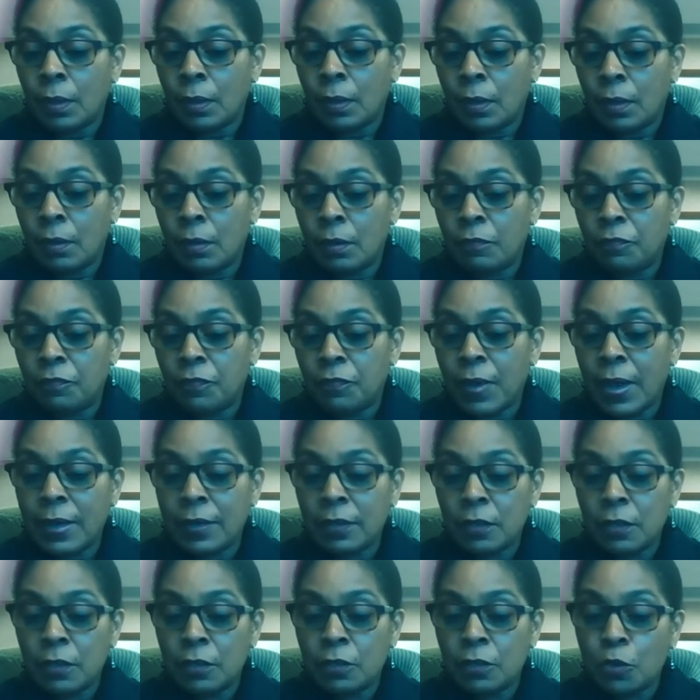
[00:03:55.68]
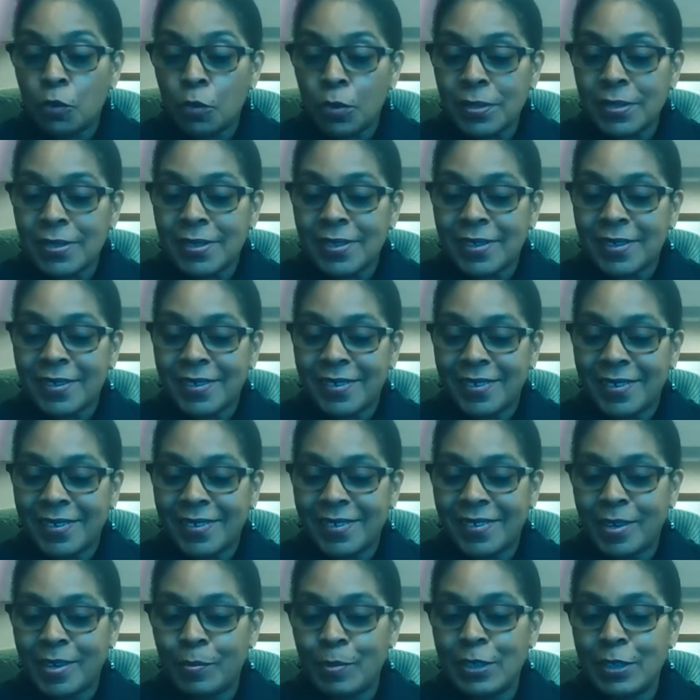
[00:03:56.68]
On a final note,
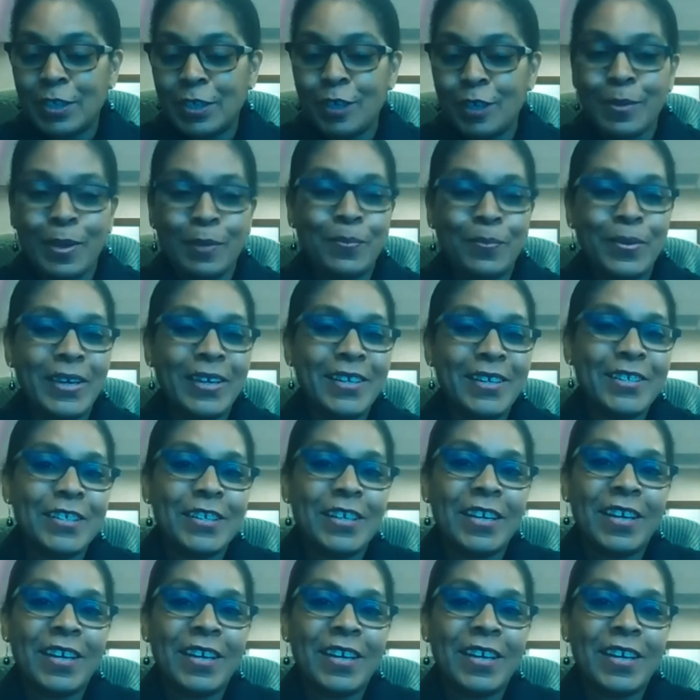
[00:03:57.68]
let me turn my page.